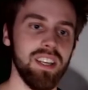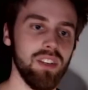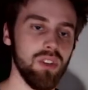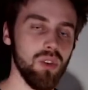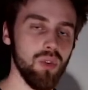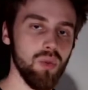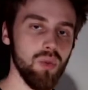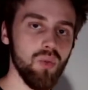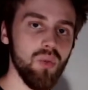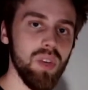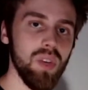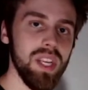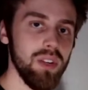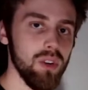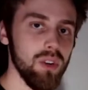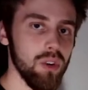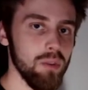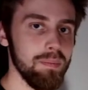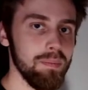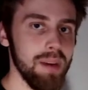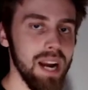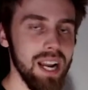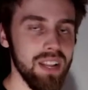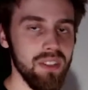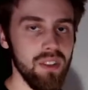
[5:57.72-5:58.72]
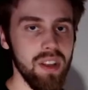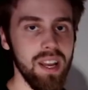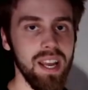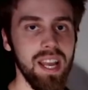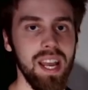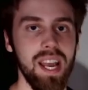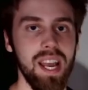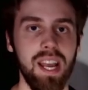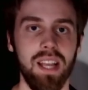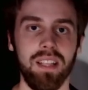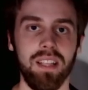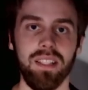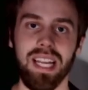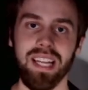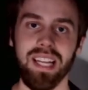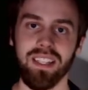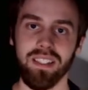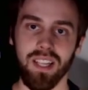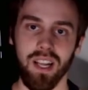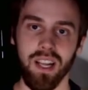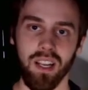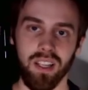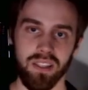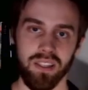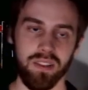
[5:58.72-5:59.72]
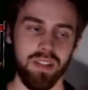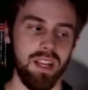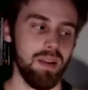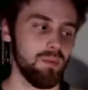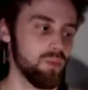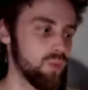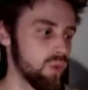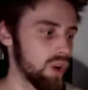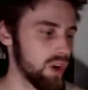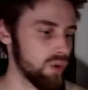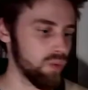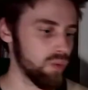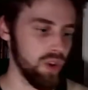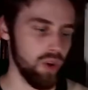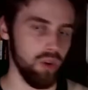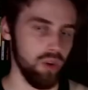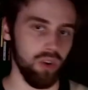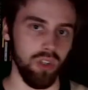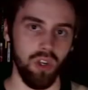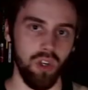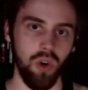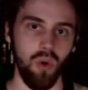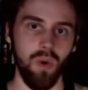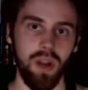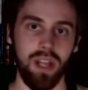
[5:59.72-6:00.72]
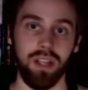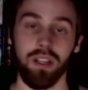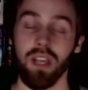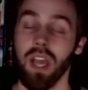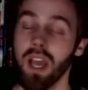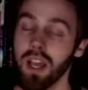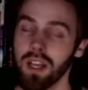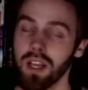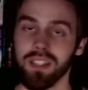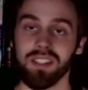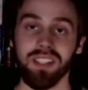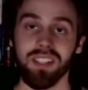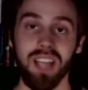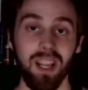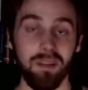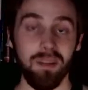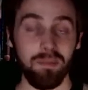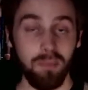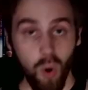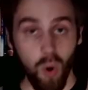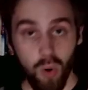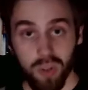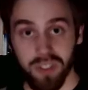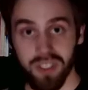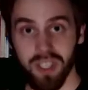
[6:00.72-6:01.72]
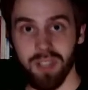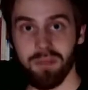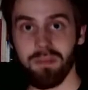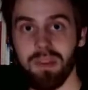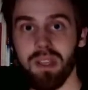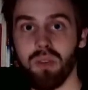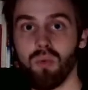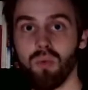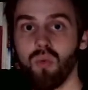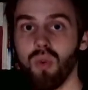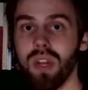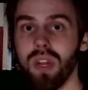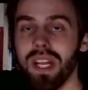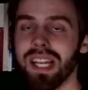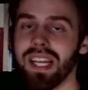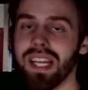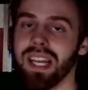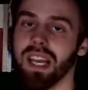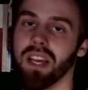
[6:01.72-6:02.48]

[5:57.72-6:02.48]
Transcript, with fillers: your reader by the hand and telling them where we are going. Signposts can be really